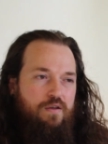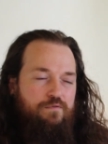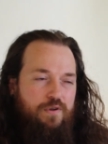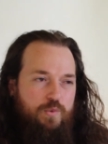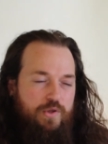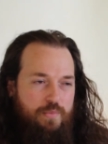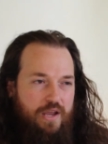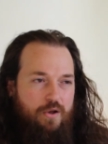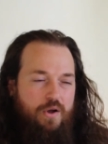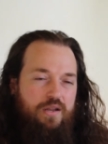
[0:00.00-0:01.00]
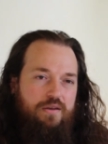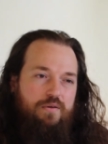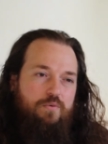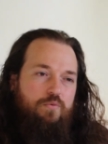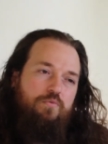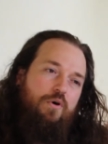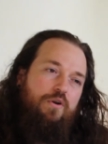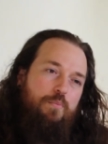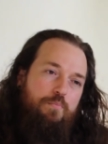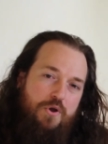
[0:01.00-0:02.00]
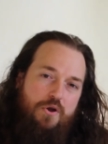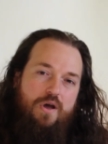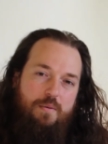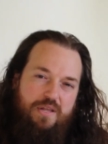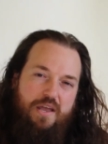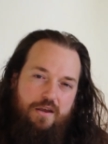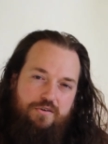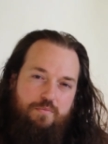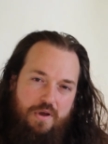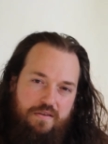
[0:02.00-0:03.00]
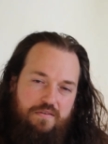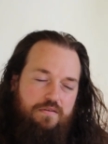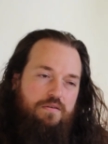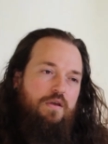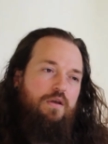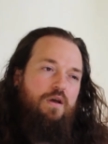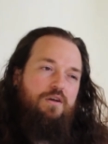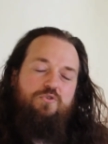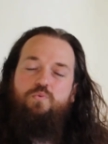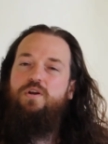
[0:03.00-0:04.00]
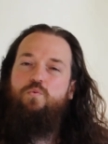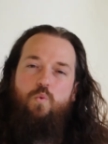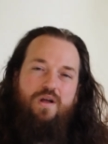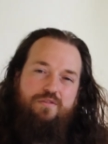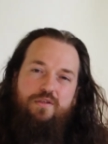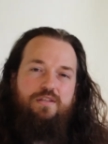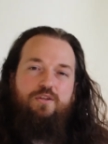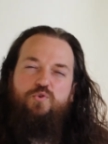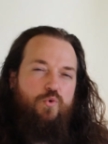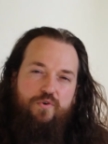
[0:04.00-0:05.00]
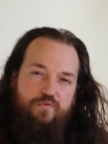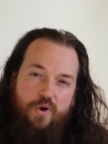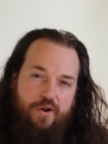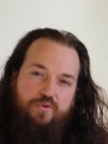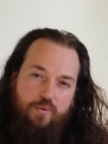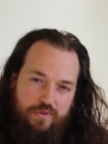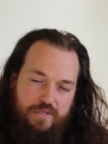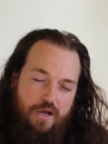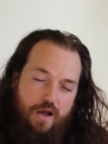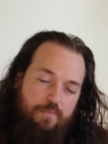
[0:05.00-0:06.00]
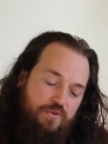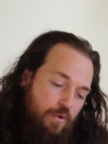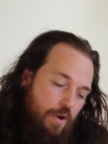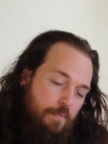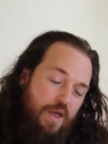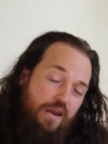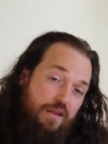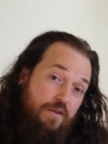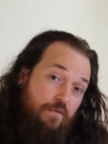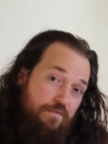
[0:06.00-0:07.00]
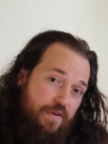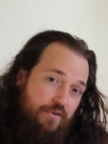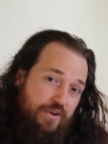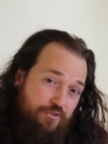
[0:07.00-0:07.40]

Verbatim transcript: fiddle with MangoHUD on a per application basis. I just wanted one thing that sort of works all the time, so I made it very